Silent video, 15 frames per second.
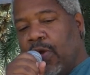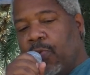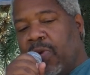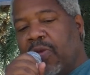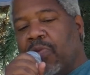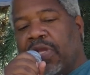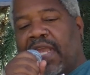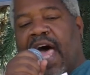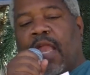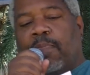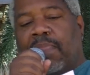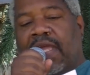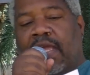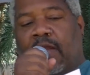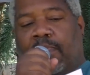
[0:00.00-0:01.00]
we will not
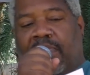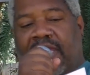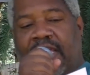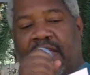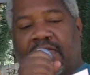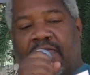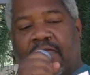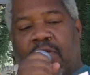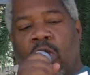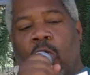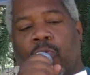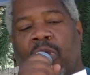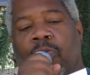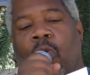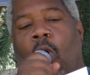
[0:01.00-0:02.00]
be at peace.
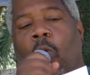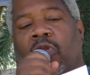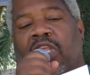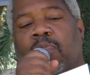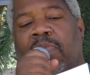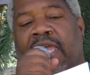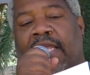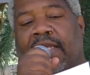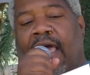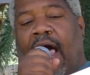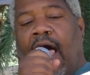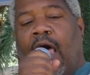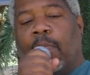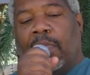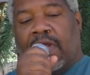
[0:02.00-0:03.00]
We will only be at
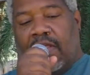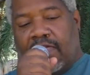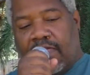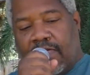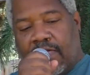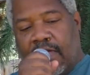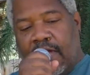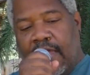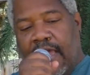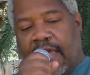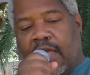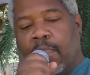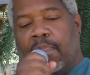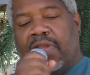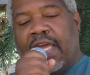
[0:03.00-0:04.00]
calmness and
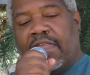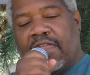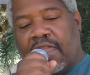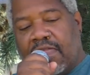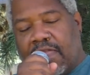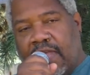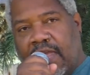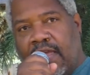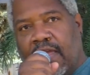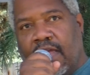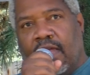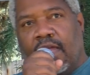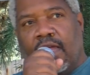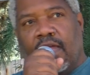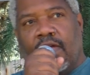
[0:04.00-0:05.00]
complacency
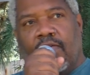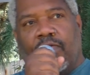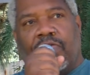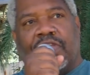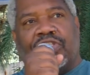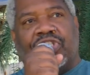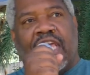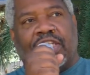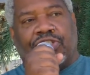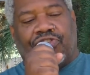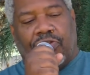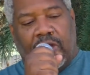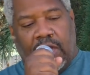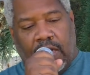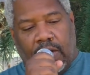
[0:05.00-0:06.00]
for the
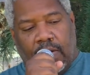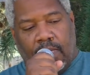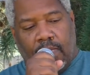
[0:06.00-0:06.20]
gentry.